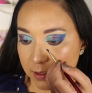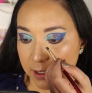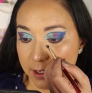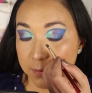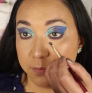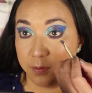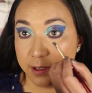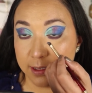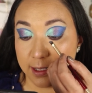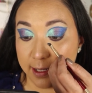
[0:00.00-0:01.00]
kind of
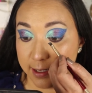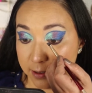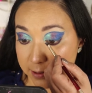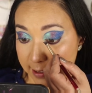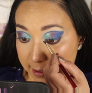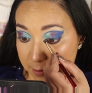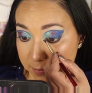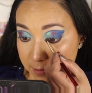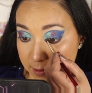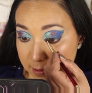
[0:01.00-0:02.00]
bring the liner down.